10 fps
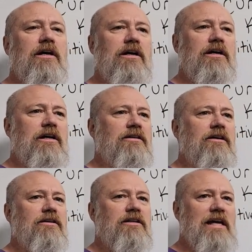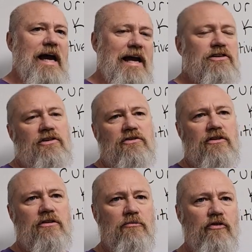uh, and the, the actions
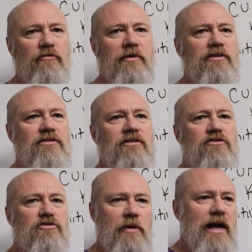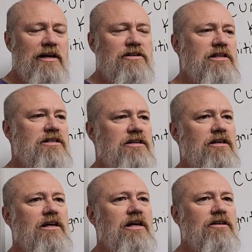and the movements and the strategies
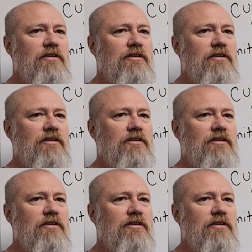and